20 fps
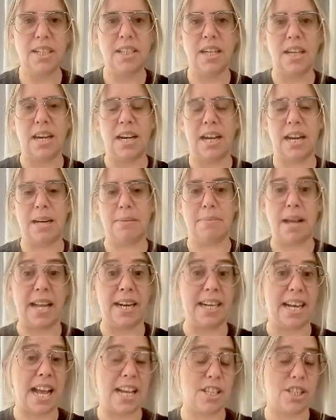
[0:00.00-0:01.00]

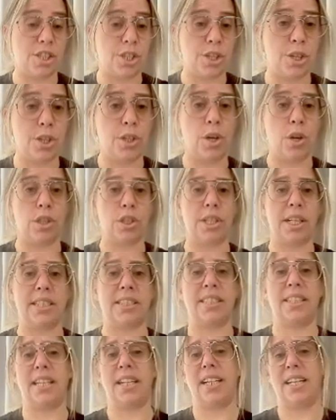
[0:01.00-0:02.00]
And it has two
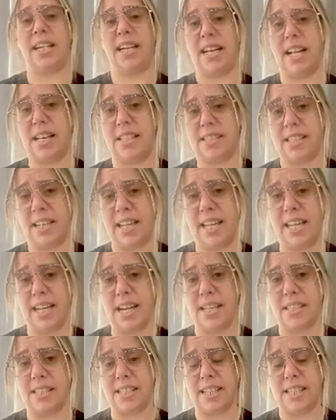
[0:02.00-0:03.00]
contracts in it. It has an
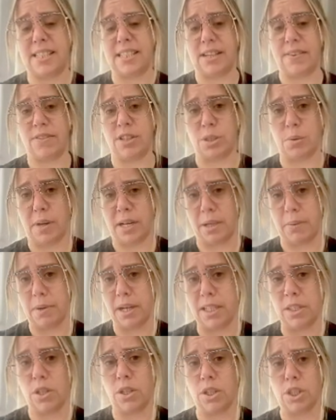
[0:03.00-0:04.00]
ERC
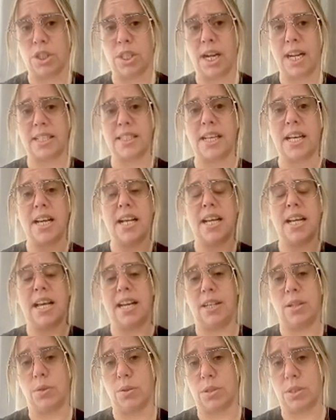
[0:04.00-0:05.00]
721 contract,
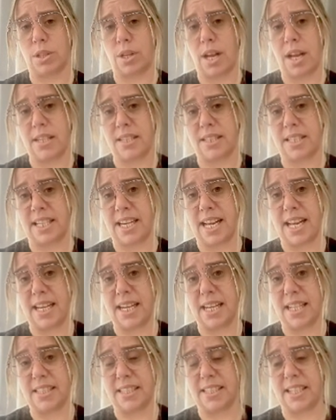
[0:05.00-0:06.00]
and it also has the
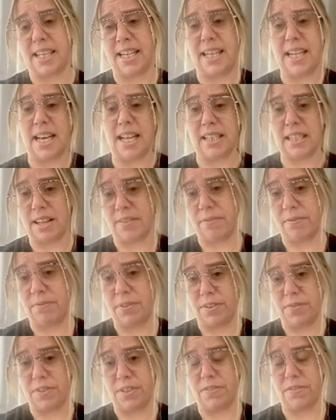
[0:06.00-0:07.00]
ERC
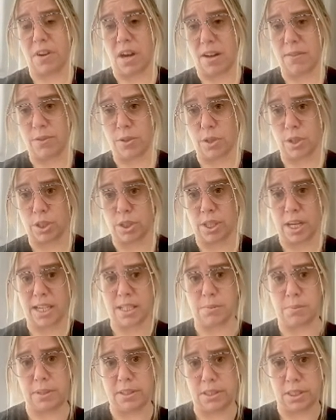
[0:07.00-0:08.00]
1155
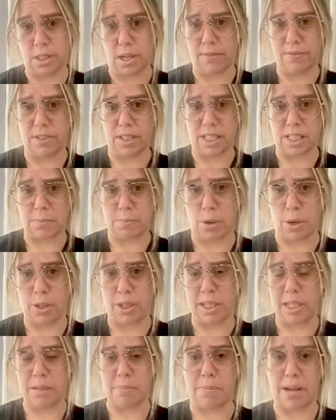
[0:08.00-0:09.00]
contract, which I've just
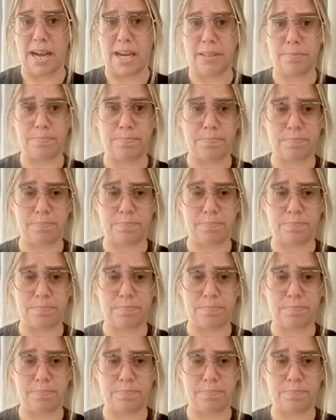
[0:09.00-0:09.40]
spoken about.